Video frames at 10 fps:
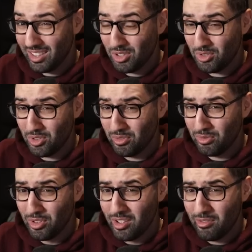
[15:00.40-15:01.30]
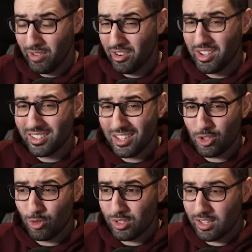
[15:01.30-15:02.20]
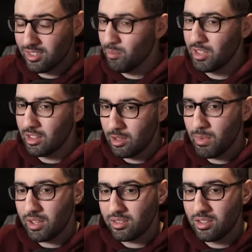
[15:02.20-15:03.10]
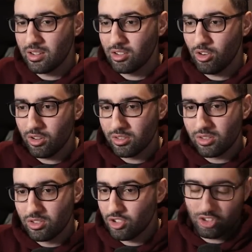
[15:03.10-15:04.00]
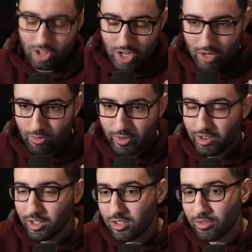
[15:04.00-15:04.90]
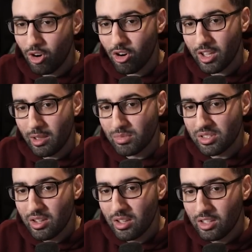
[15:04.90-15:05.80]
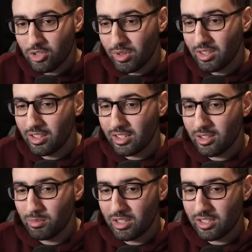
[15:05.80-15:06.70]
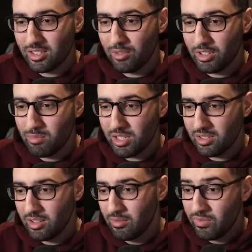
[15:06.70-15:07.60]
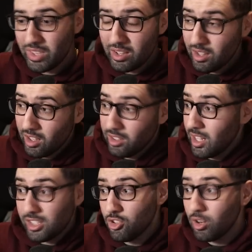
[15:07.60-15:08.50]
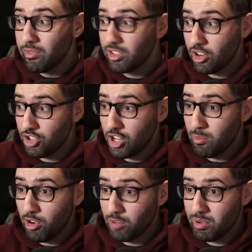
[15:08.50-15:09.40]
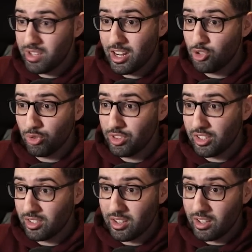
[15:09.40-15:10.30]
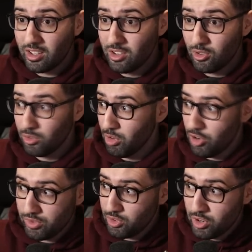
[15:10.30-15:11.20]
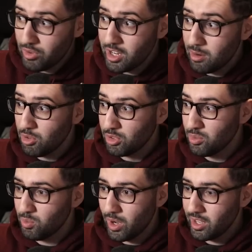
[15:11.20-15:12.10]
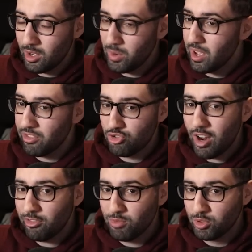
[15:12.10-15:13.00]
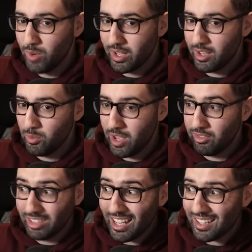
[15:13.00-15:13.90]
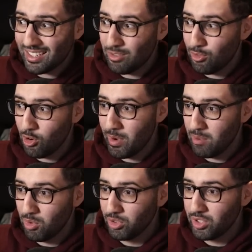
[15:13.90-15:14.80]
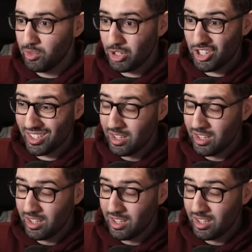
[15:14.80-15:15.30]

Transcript: the sort of variance issues that something like Maxx C can cause and just the general variance of card games. Right. So I think that's something that's definitely missing. And that's not even touching upon potential things like, you know, Hearthstone Arena mode. Why can't we have a draft mode? Why can't we have a legacy format mode? Which is